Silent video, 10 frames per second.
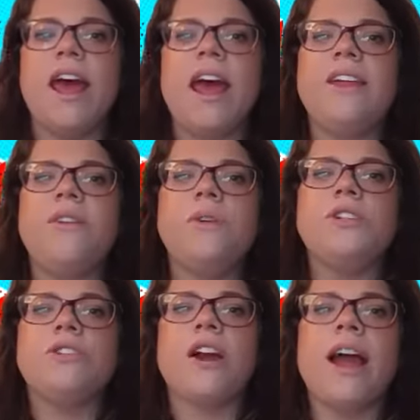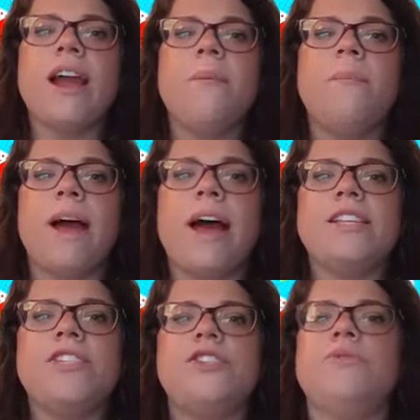And we try our
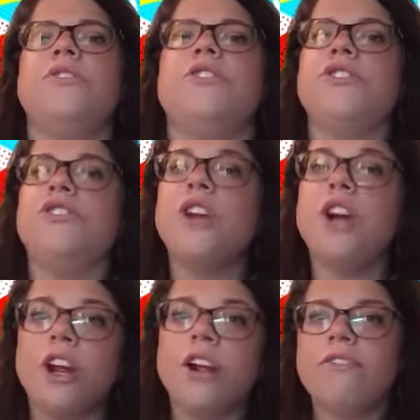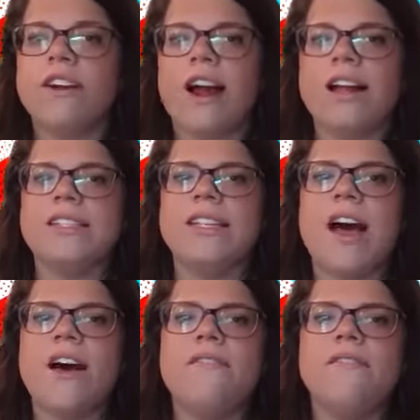best to deserve God's
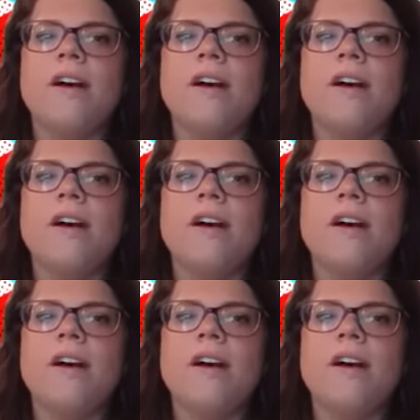love.